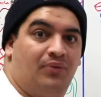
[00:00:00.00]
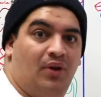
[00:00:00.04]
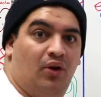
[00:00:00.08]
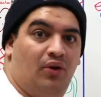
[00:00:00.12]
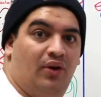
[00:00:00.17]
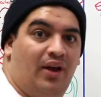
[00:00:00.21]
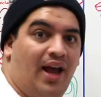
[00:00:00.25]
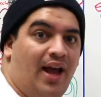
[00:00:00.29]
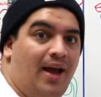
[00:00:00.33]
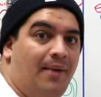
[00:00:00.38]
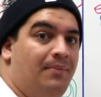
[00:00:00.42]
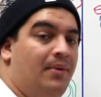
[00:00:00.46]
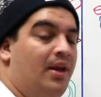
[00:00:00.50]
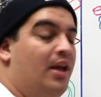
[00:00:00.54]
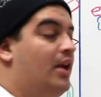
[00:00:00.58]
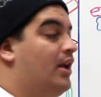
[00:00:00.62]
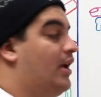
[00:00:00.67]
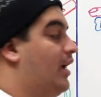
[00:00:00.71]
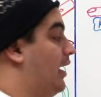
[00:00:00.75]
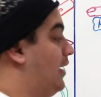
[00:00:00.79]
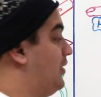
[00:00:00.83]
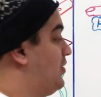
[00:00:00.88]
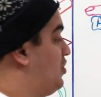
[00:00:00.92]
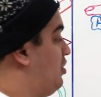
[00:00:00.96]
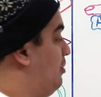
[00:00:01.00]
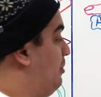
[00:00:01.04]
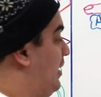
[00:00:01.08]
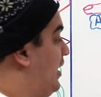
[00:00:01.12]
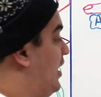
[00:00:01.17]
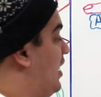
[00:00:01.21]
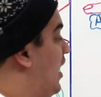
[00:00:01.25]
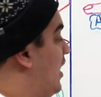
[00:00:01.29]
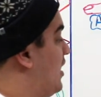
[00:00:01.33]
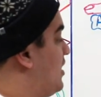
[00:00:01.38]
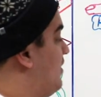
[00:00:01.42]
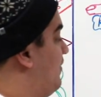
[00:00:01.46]
Okay? And so
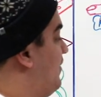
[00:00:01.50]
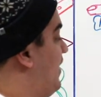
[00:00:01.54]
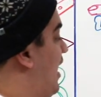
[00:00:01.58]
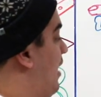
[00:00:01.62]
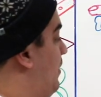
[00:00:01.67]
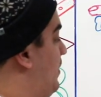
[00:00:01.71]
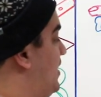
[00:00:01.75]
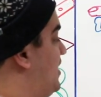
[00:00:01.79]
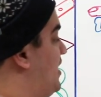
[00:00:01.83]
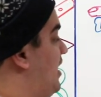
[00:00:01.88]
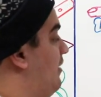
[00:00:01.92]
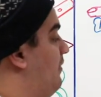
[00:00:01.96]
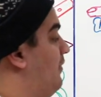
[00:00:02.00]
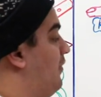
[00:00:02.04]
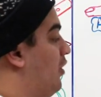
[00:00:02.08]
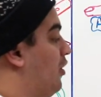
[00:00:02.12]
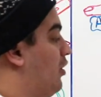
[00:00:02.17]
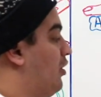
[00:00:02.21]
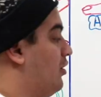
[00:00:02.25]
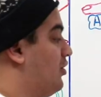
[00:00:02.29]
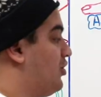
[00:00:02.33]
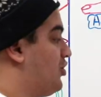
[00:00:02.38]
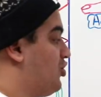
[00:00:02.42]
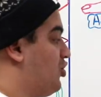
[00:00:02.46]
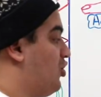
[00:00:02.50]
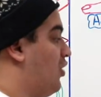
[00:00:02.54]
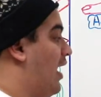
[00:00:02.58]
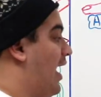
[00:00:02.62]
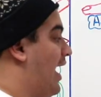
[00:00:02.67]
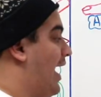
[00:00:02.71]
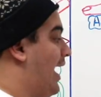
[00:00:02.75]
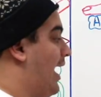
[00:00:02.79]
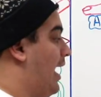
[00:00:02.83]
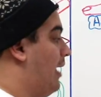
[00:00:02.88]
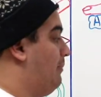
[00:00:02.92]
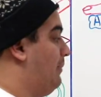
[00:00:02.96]
because of that, we said Virchow's
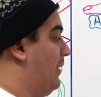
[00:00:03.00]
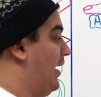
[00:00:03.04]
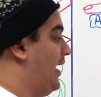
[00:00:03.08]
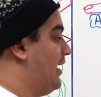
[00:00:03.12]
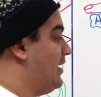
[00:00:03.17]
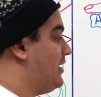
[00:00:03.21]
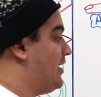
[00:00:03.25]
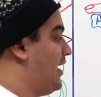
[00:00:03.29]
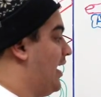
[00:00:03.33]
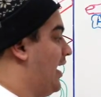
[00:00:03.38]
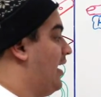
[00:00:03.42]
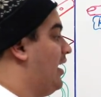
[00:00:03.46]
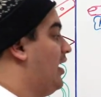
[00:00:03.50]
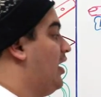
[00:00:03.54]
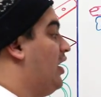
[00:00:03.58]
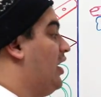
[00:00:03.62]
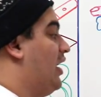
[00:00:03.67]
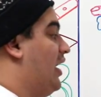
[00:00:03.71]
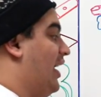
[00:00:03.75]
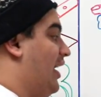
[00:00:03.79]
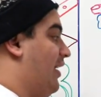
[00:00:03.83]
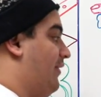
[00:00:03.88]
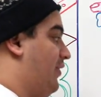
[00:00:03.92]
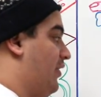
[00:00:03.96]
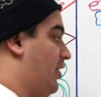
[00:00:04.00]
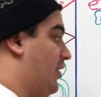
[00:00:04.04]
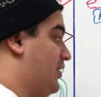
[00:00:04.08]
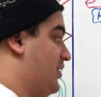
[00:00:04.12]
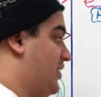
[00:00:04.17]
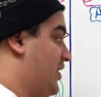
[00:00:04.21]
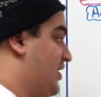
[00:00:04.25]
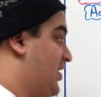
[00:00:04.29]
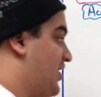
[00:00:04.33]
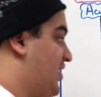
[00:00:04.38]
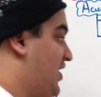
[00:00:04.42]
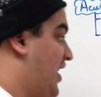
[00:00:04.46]
triad means that if there
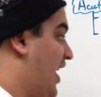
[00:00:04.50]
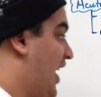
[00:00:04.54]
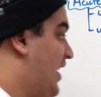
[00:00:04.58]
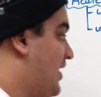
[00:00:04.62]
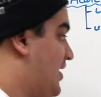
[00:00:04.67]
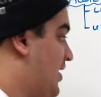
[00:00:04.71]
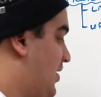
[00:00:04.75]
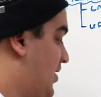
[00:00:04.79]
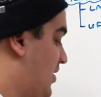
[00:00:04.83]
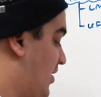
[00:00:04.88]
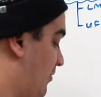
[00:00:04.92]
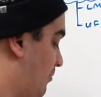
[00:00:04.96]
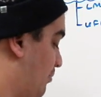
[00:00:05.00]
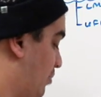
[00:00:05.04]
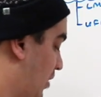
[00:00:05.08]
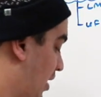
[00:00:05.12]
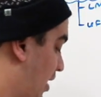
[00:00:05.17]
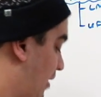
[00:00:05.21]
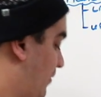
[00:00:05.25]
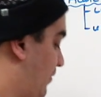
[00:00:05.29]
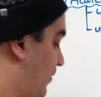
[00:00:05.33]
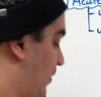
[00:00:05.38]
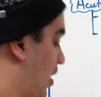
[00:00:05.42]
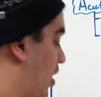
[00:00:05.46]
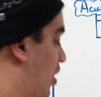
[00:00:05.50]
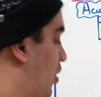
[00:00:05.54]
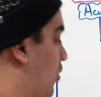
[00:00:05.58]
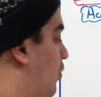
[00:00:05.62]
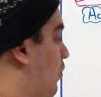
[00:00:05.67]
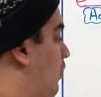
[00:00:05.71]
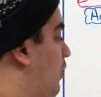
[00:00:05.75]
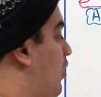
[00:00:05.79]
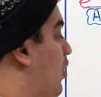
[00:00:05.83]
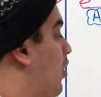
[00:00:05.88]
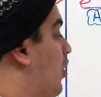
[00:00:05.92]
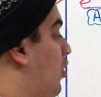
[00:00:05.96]
is a stasis of blood
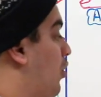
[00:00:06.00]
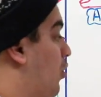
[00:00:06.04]
flow,